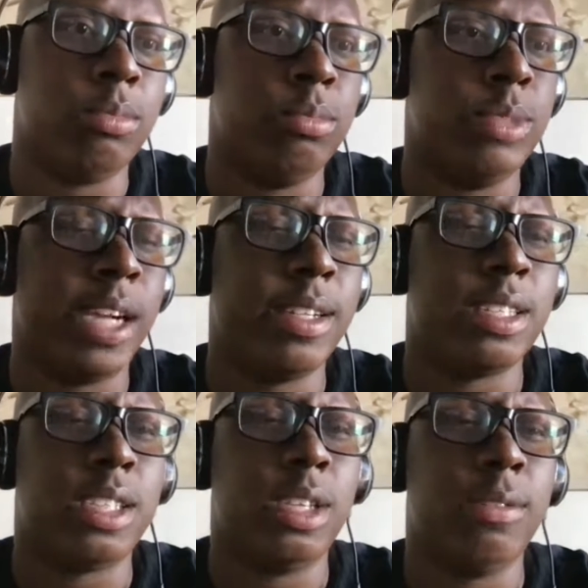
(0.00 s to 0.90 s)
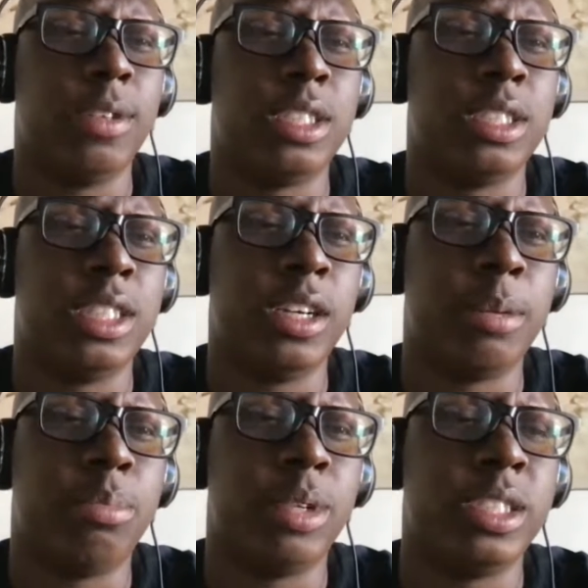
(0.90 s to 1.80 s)
Darren Till versus Derek
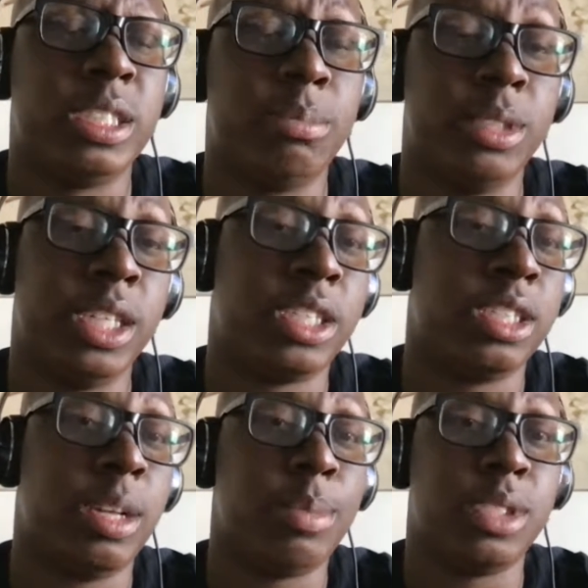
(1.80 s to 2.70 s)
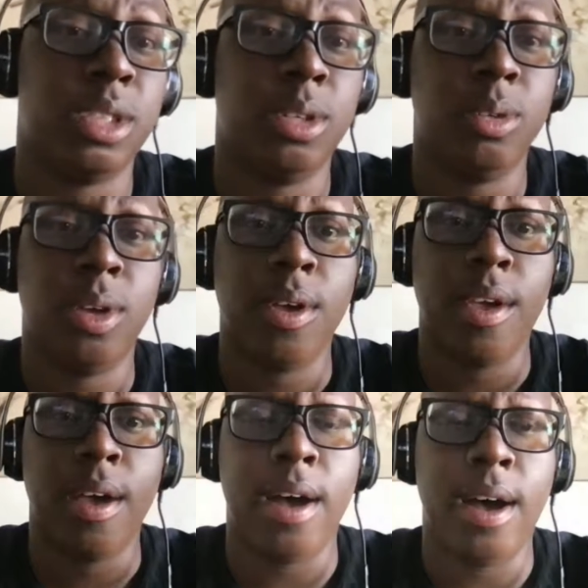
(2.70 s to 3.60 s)
Brunson prediction episode.
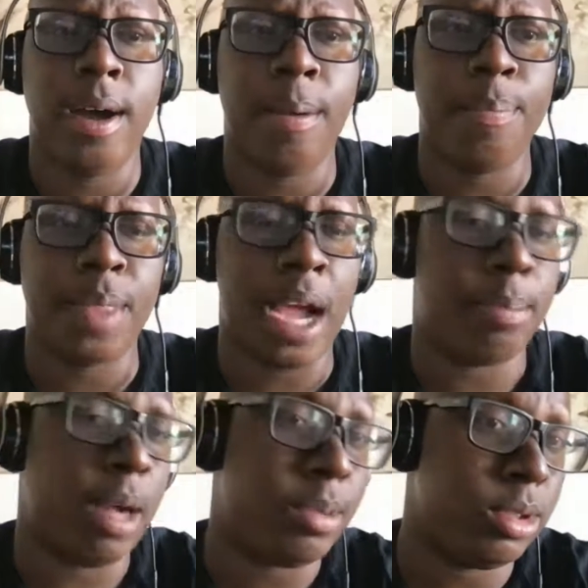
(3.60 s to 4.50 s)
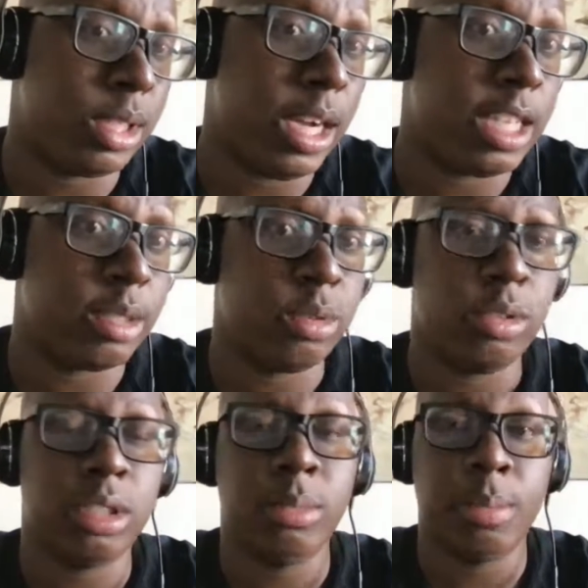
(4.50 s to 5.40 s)
I promised you guys there was
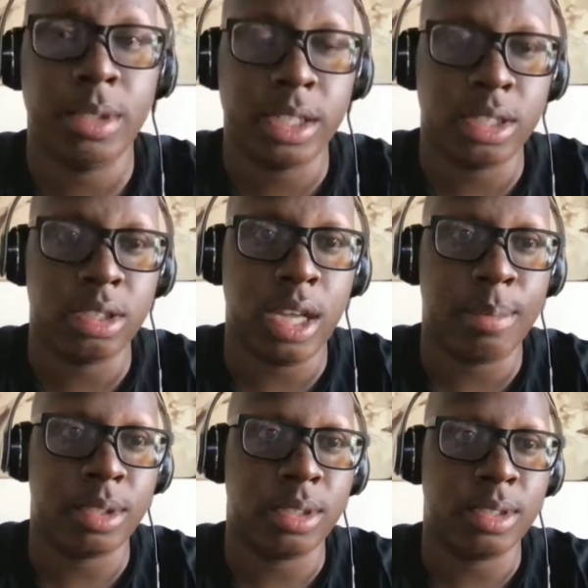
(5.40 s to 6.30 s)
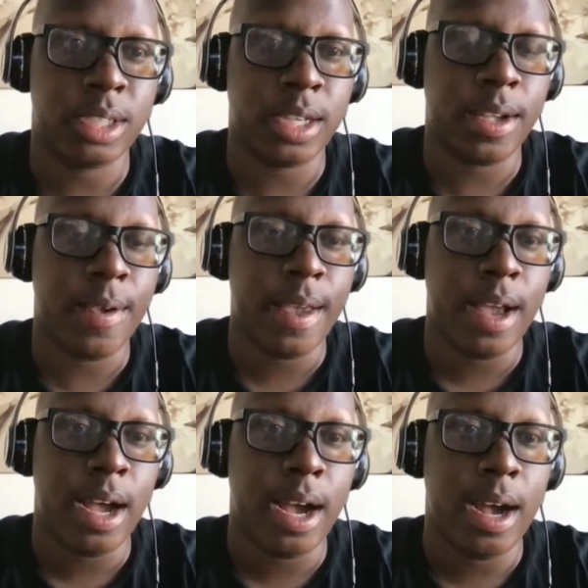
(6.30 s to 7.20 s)
going to be a prediction episode today,
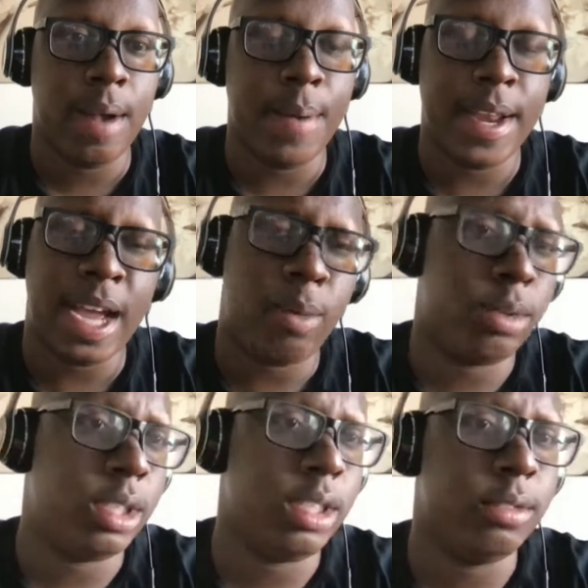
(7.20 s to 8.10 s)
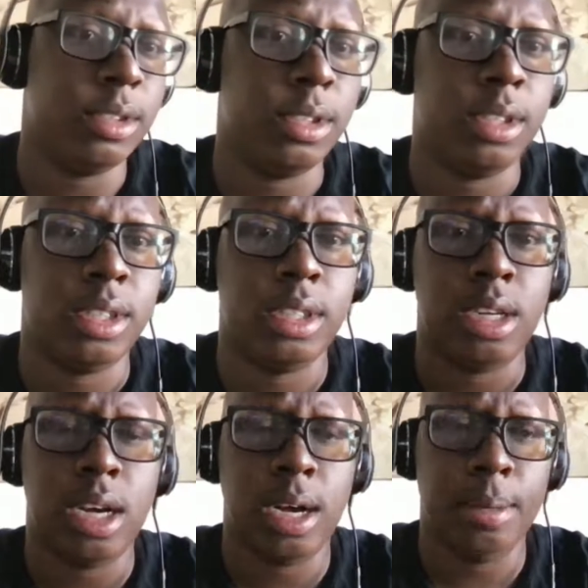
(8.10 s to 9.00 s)
and I will deliver.
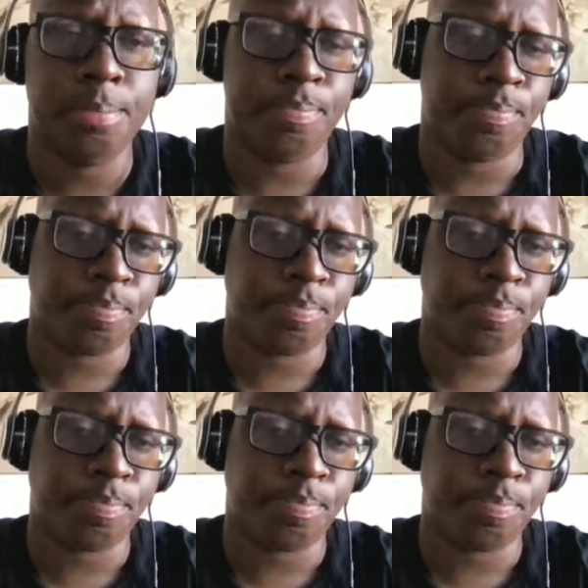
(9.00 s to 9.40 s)
Um,